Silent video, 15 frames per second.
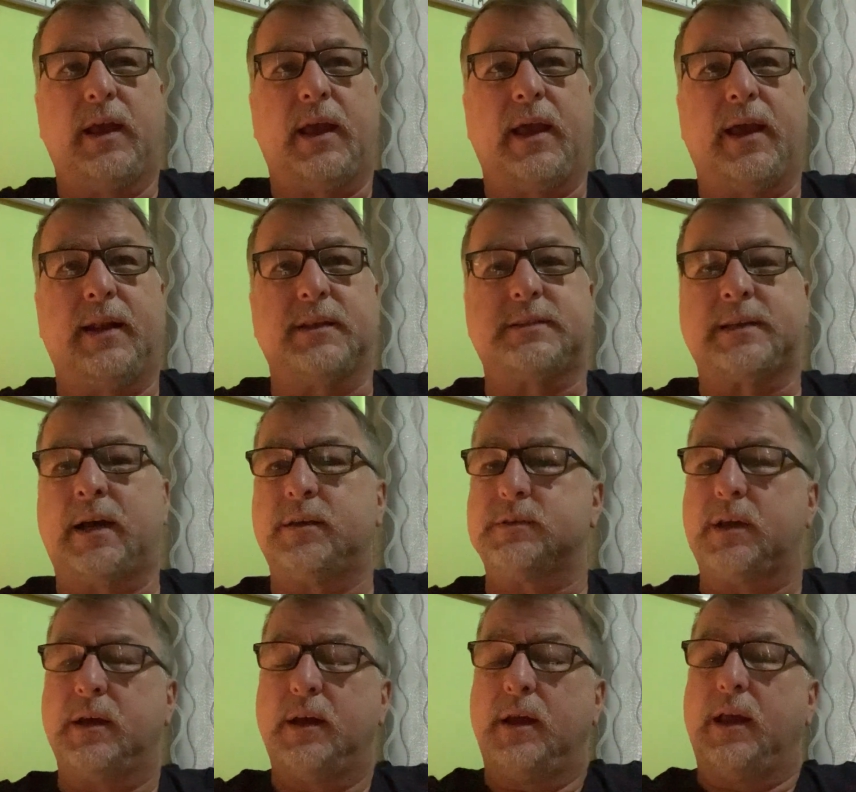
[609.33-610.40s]
And it
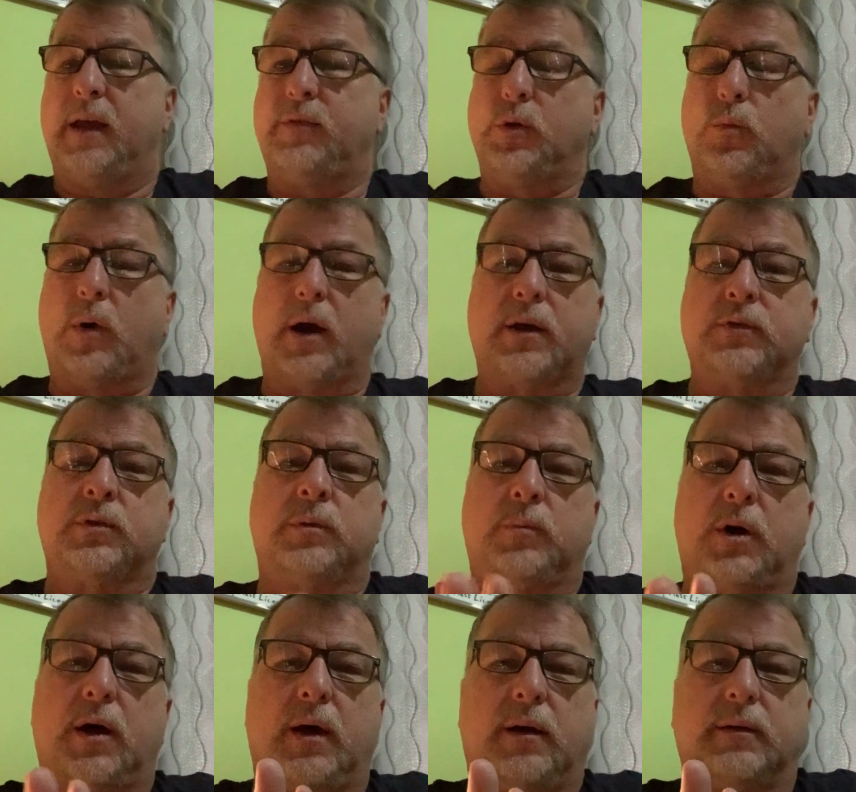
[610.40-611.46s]
sounds, if you walk into the
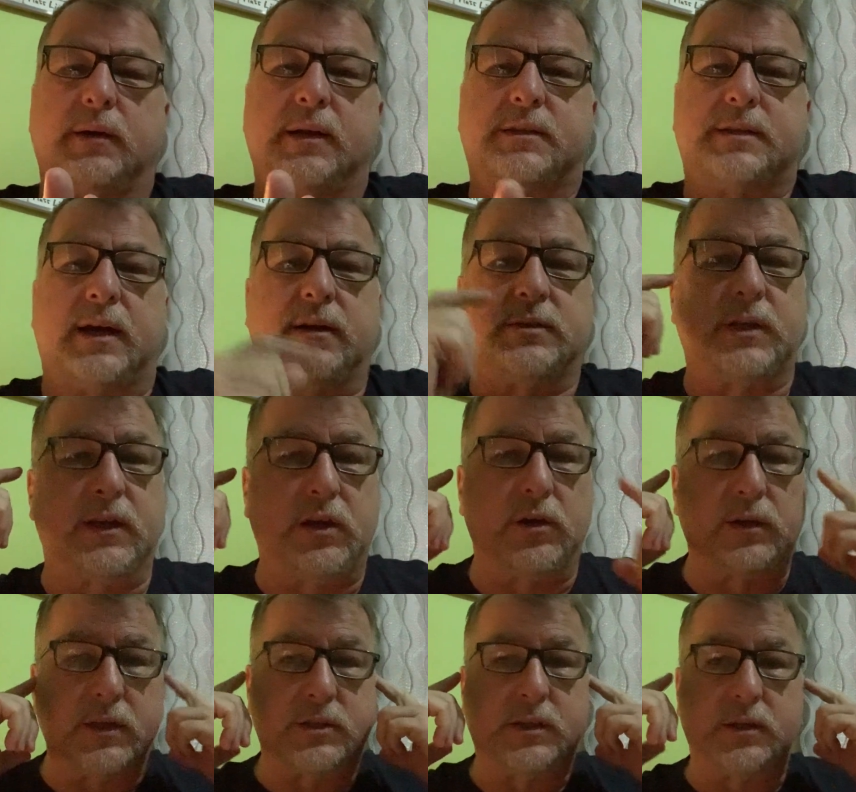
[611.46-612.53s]
mall, it sounds like you're
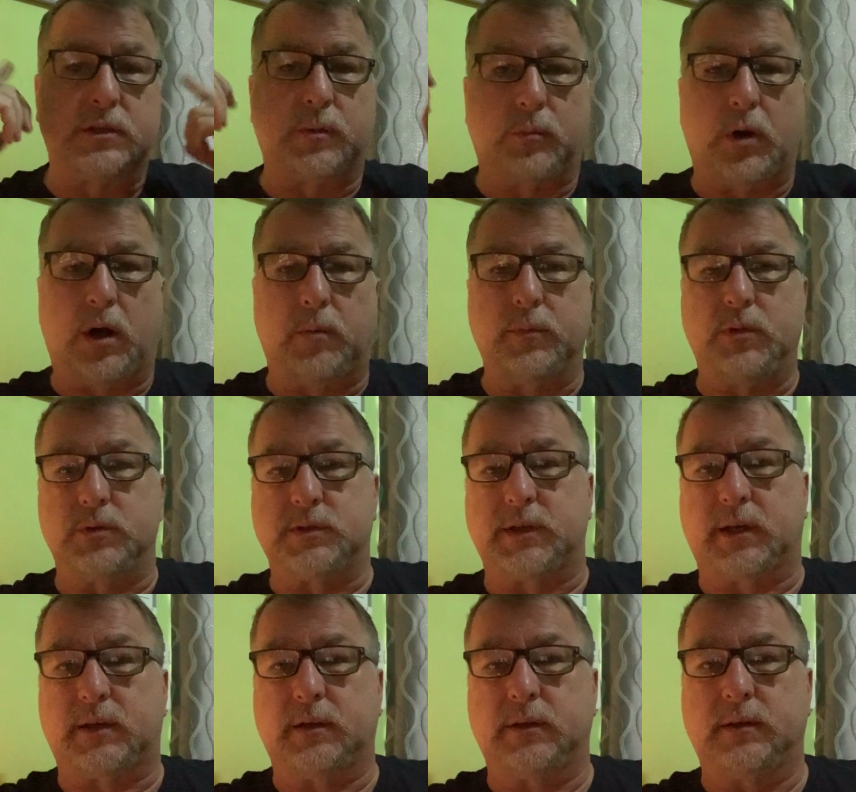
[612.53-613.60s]
listening to mall
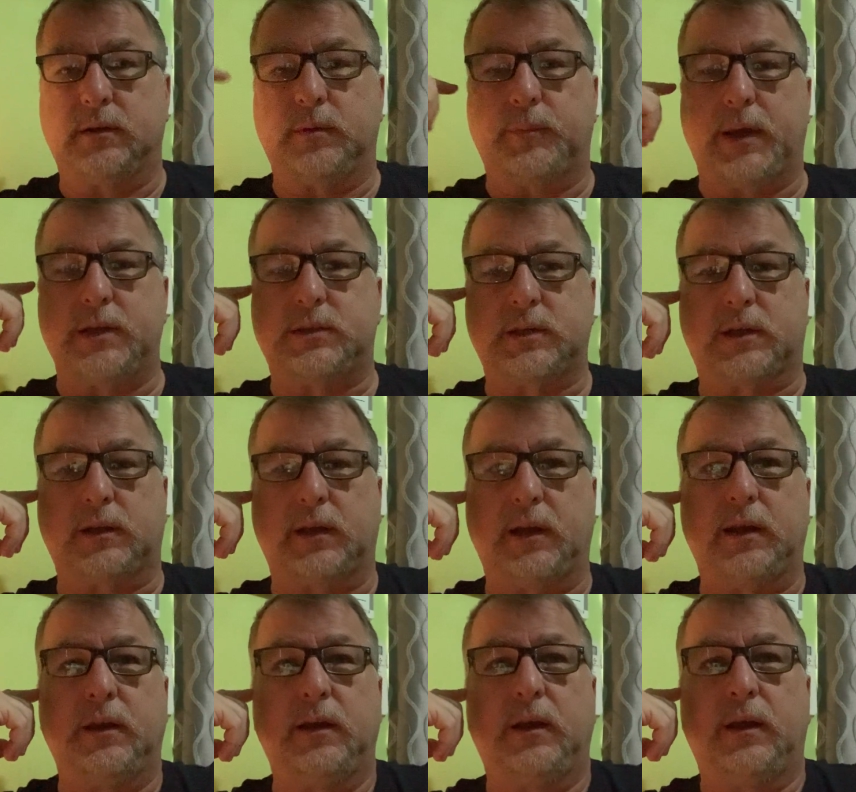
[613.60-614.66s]
music,
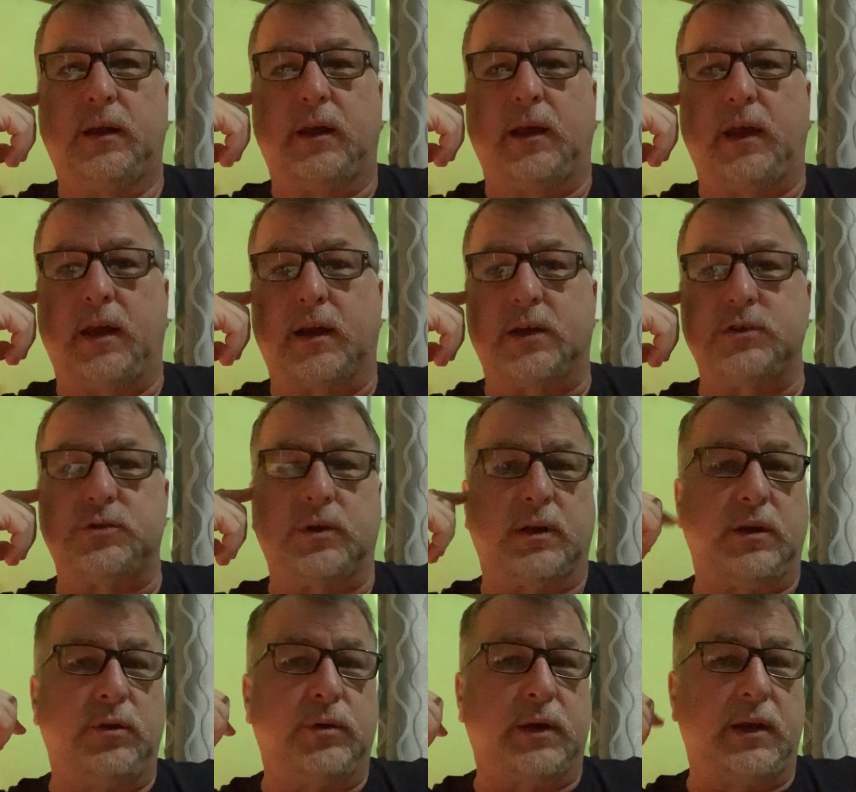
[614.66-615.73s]
basically. And because
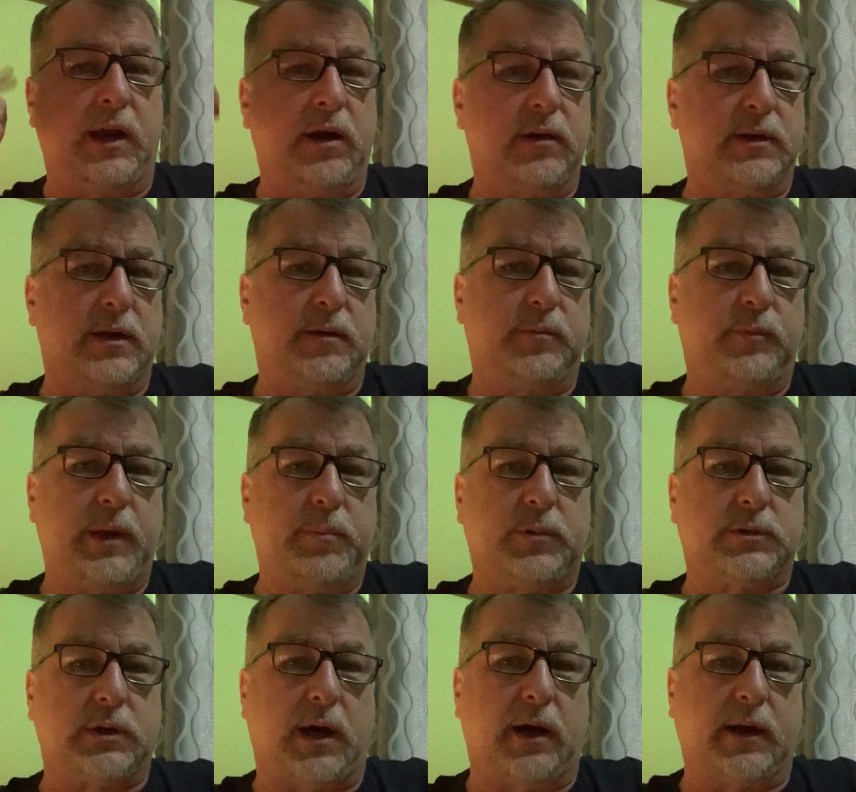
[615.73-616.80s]
you can hear the
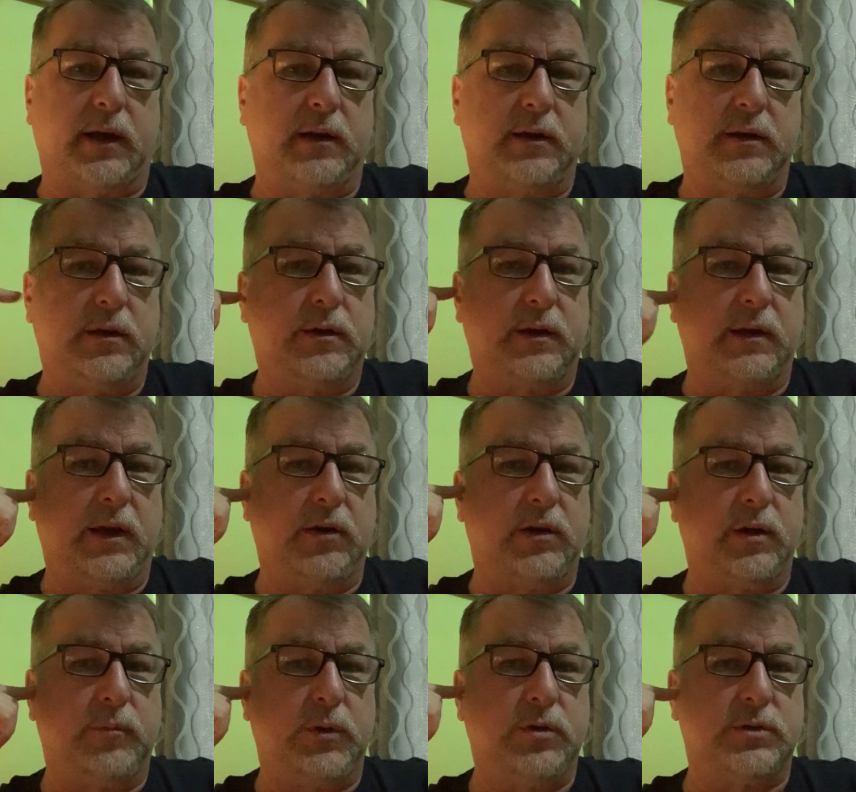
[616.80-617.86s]
people talking and you can hear
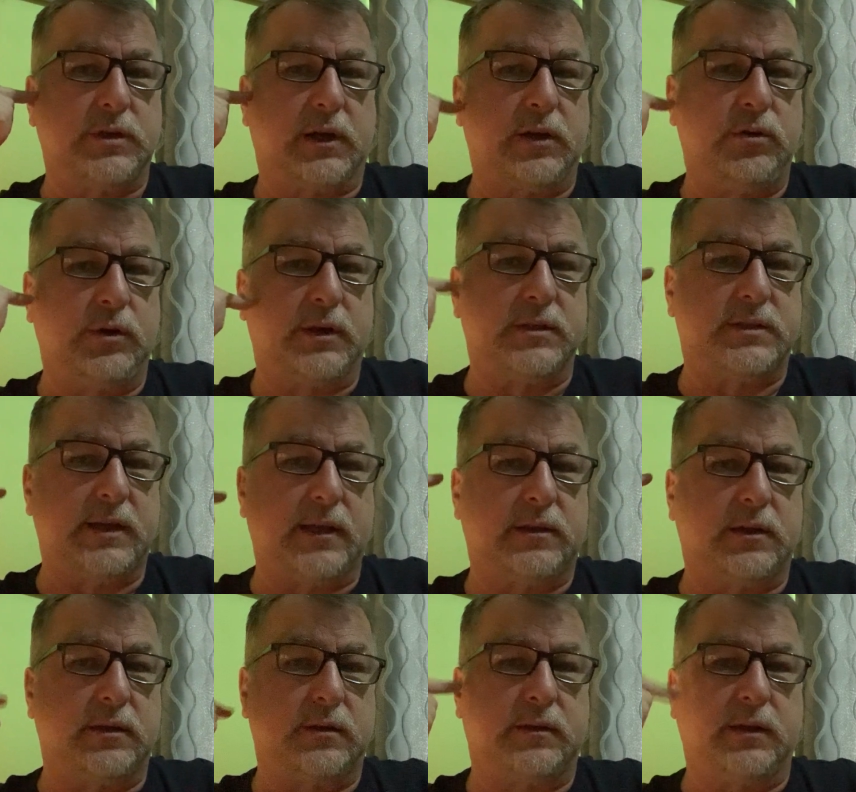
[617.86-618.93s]
your music, and you can set
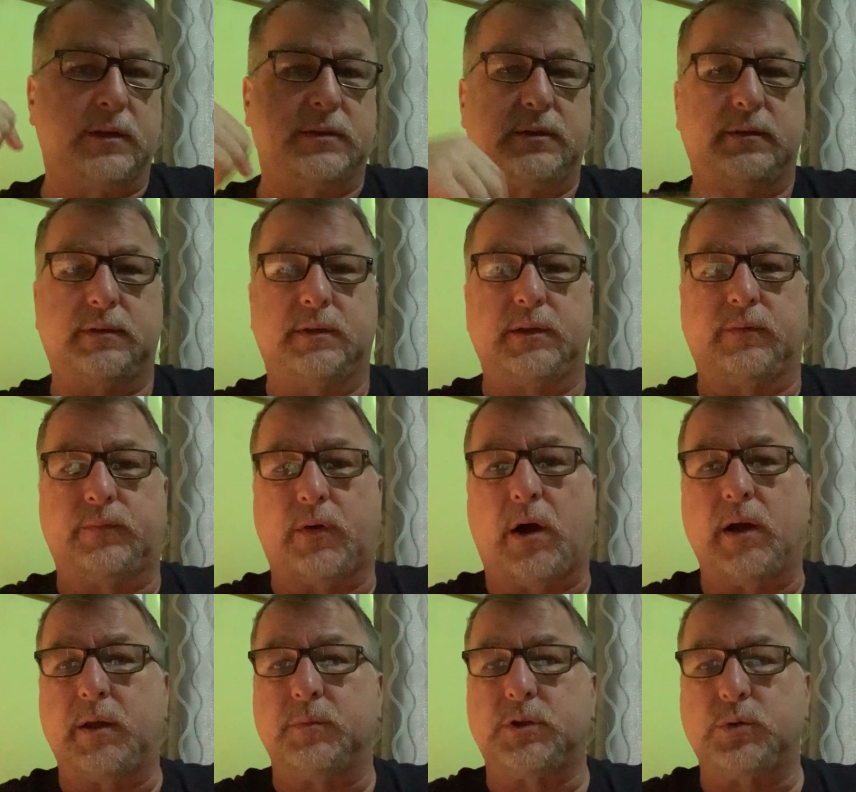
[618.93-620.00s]
the
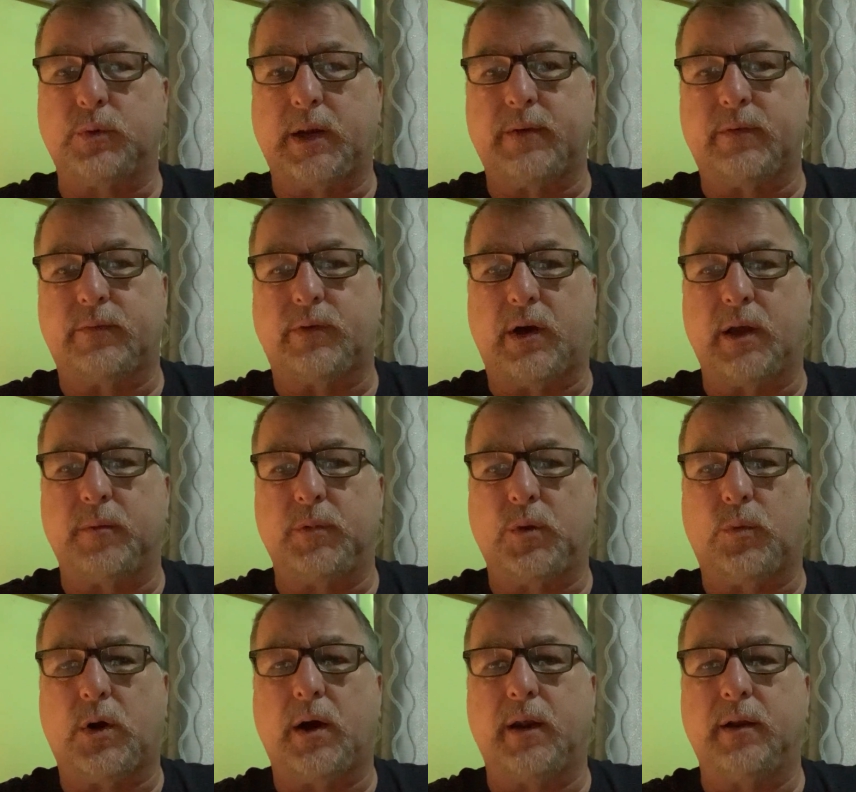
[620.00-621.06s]
volume to whatever volume you
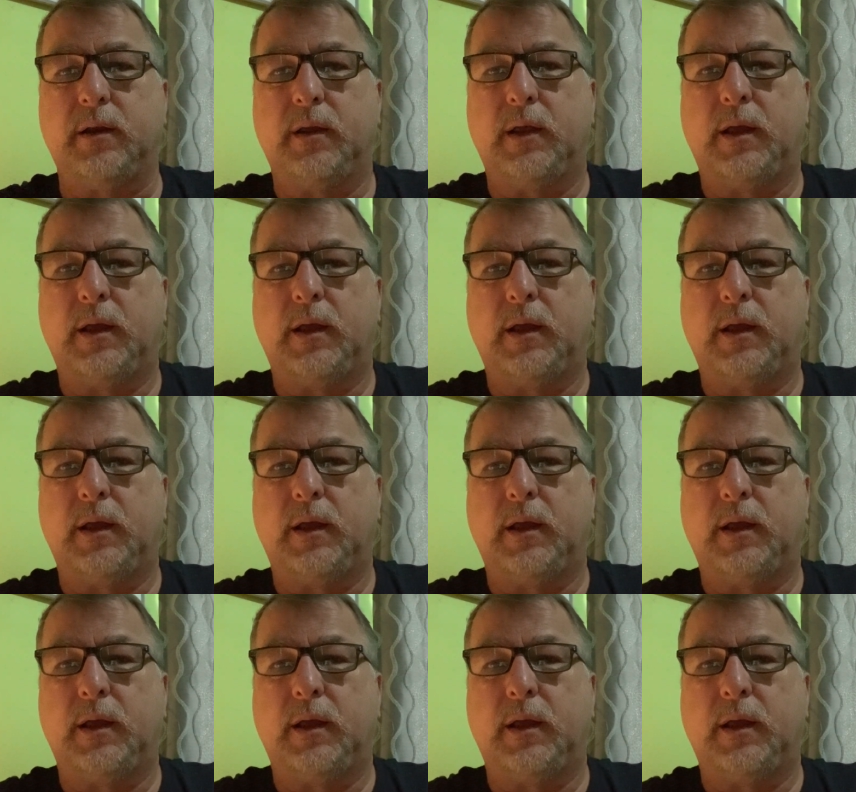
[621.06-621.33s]
want.